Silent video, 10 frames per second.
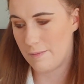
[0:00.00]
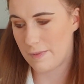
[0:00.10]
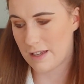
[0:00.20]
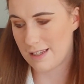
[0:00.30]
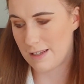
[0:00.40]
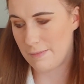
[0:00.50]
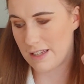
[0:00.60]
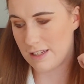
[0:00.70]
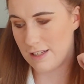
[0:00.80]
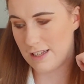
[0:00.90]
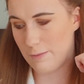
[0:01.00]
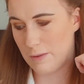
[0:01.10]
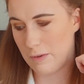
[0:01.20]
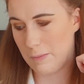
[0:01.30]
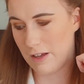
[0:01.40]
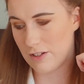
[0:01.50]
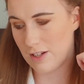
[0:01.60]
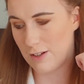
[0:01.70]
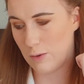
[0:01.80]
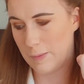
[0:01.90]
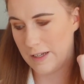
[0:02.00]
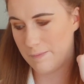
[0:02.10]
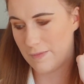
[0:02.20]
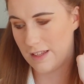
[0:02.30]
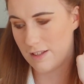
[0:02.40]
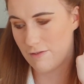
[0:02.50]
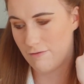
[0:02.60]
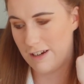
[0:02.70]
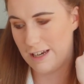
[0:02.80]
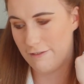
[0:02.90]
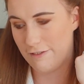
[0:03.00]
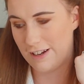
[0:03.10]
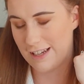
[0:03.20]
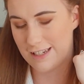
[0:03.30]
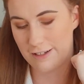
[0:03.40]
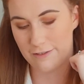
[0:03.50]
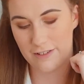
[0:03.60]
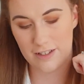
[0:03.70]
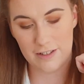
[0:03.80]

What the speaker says: Because it mixes in with my blush a little bit and it's really reflective.